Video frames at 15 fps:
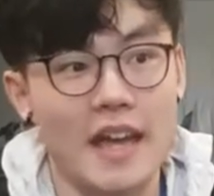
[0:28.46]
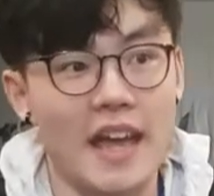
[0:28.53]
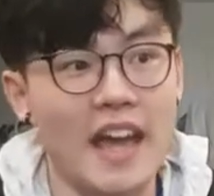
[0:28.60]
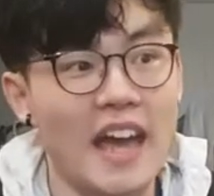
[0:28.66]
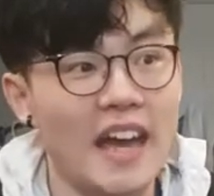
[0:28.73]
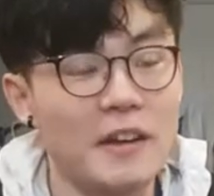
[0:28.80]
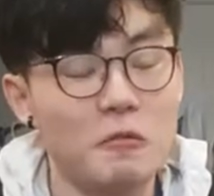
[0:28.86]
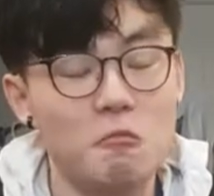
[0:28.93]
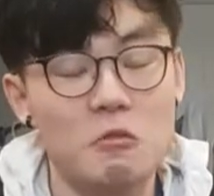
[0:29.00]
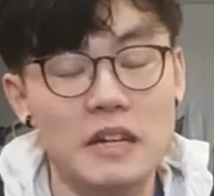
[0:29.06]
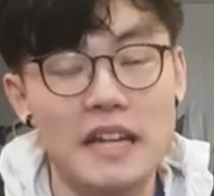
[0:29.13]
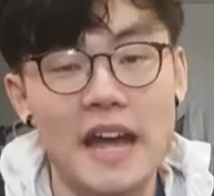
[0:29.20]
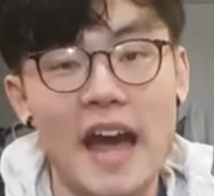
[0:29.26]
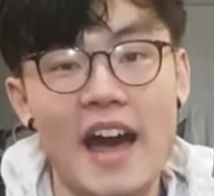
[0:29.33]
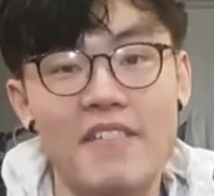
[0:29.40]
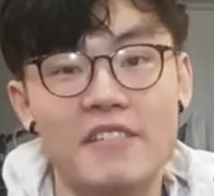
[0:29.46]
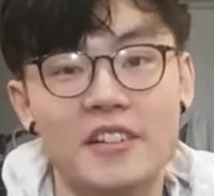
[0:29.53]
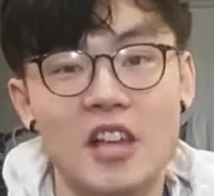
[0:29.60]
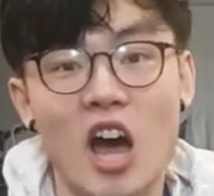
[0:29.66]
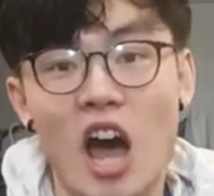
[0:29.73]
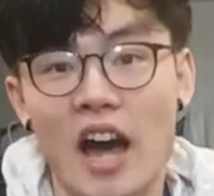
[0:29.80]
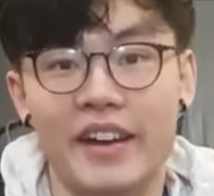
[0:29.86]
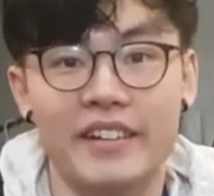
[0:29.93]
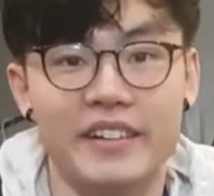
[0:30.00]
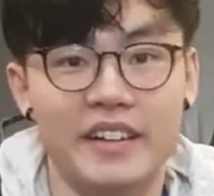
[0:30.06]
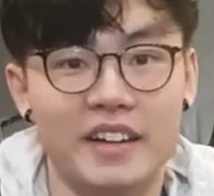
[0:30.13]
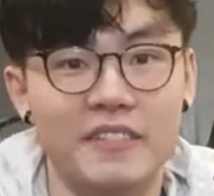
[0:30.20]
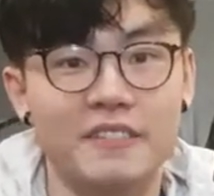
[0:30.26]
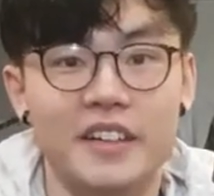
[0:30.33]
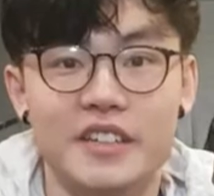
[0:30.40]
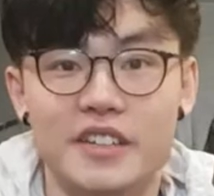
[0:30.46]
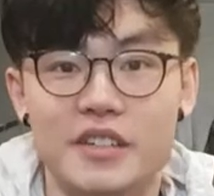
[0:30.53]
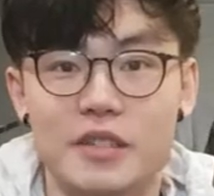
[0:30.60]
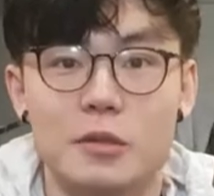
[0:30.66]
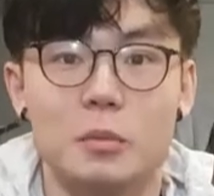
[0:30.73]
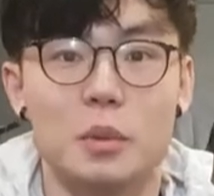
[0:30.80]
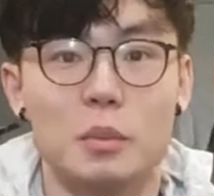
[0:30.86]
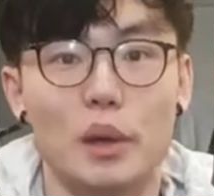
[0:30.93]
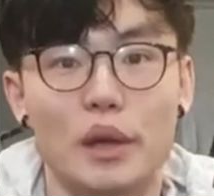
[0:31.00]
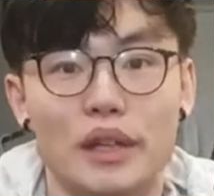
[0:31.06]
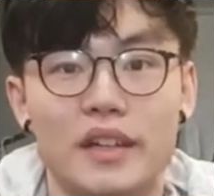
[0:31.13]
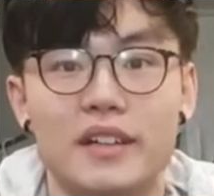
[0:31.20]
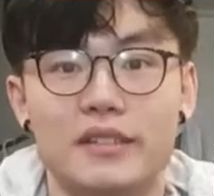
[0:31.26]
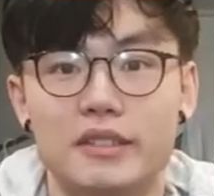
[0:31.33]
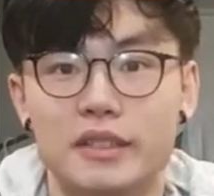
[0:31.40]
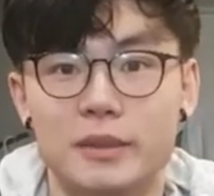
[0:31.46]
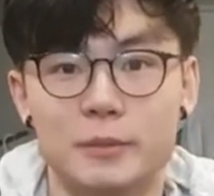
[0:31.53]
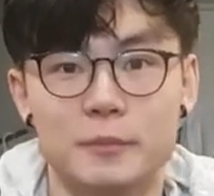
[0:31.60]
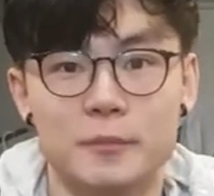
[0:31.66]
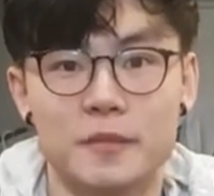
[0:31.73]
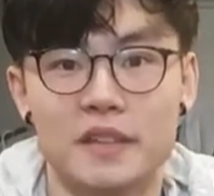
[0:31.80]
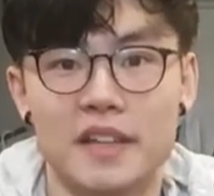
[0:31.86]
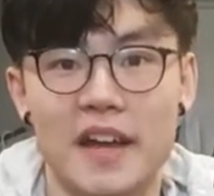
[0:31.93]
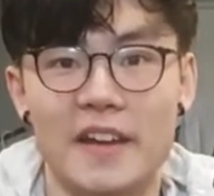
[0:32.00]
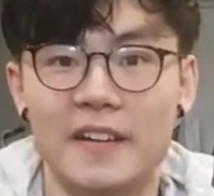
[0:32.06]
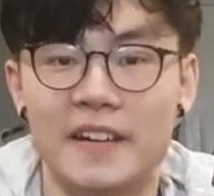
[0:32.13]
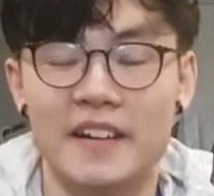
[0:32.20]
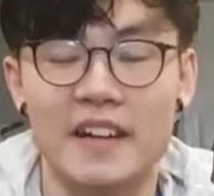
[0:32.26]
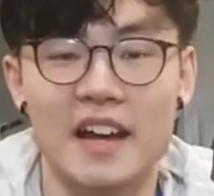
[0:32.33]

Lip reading: and we have a lot of Asian supermarkets, like